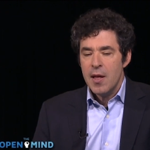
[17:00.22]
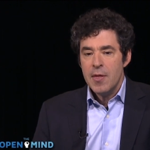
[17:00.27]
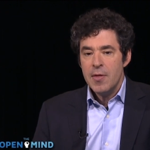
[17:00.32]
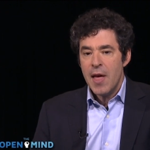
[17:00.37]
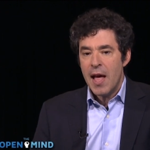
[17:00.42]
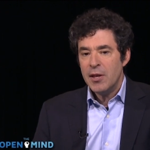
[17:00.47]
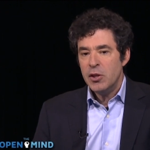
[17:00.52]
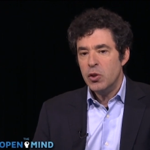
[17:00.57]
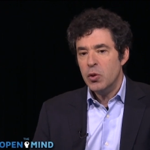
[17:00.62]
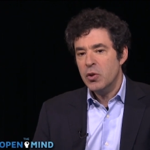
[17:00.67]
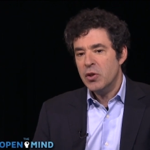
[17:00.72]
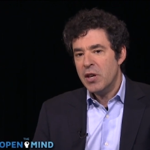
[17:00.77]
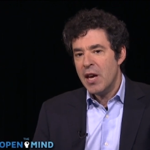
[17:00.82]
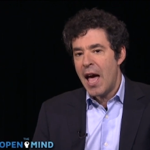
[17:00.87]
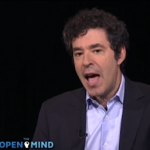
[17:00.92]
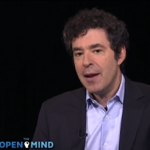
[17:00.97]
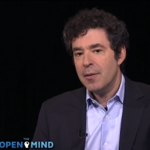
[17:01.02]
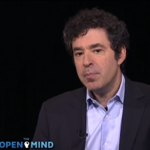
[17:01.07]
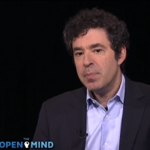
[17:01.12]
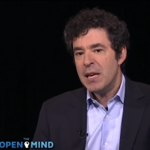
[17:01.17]
then you
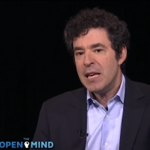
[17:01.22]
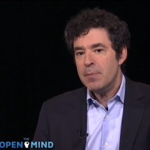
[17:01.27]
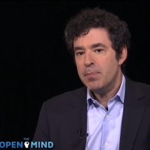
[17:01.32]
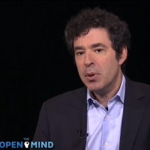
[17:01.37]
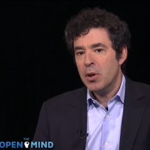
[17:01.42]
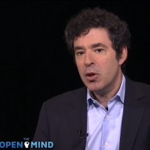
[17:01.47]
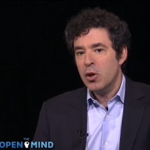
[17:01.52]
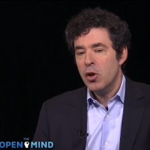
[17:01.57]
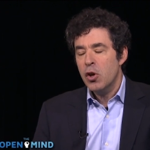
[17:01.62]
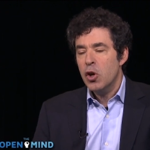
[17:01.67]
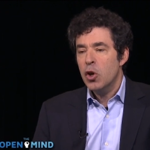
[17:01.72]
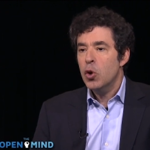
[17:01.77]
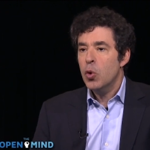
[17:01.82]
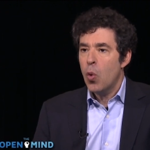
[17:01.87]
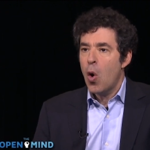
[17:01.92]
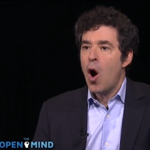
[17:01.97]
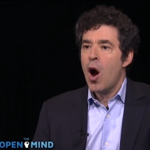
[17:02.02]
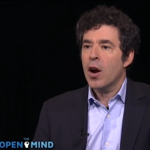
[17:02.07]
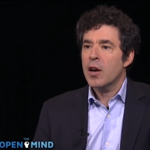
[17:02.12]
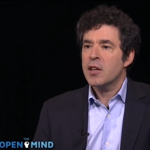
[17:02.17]
get people
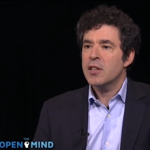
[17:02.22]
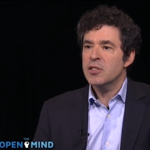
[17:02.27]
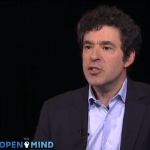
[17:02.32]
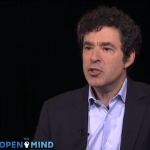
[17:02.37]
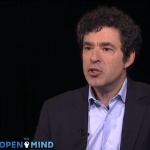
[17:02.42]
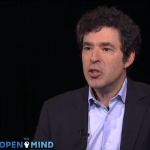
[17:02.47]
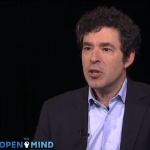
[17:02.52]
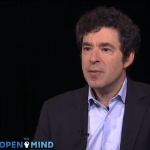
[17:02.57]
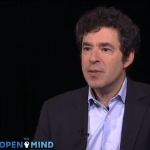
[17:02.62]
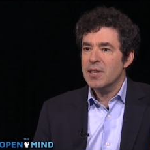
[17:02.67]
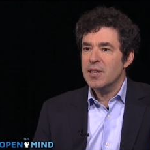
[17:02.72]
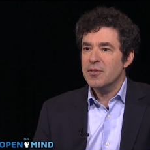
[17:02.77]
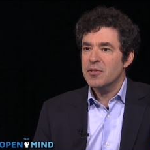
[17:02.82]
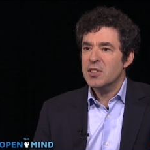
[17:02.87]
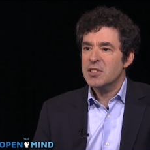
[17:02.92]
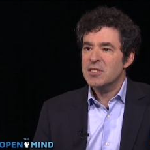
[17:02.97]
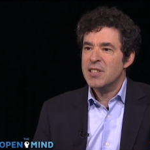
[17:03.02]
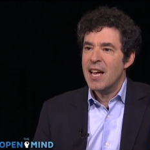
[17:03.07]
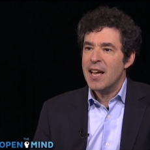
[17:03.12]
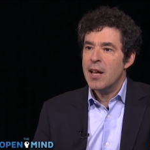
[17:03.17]
who are conservative
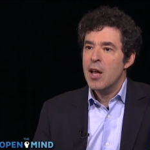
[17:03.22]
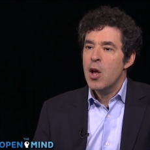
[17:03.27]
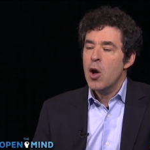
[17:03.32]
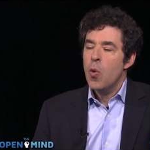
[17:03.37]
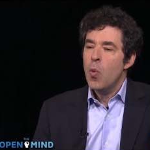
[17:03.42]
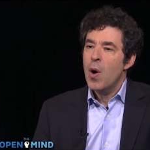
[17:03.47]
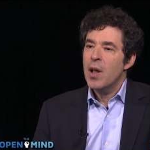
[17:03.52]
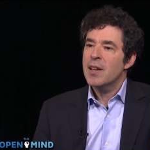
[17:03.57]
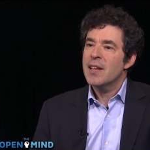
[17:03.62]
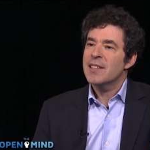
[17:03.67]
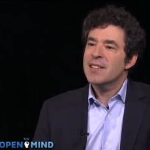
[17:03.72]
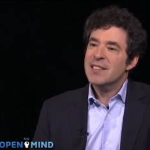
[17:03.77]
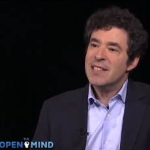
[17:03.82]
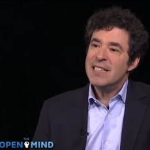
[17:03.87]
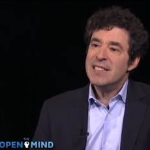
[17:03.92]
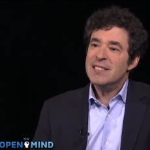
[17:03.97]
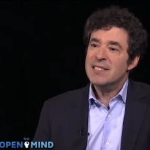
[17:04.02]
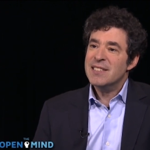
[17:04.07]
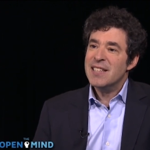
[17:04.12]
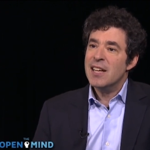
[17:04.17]
to say, well, at
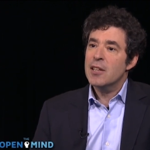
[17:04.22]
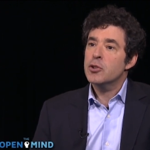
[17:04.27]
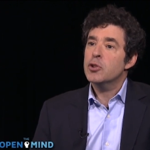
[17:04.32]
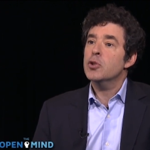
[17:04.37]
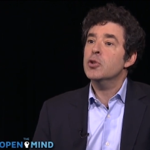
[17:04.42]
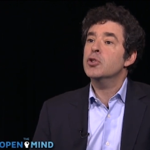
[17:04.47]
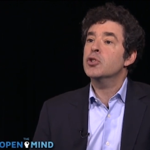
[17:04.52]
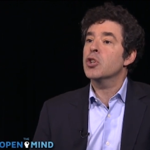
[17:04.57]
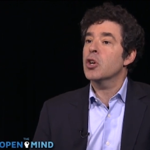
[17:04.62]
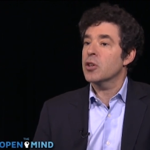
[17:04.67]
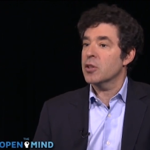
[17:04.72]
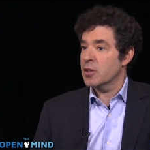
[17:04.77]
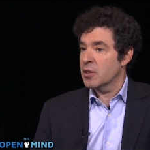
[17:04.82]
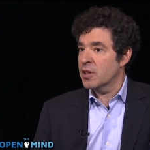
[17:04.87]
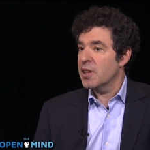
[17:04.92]
least they'll do certain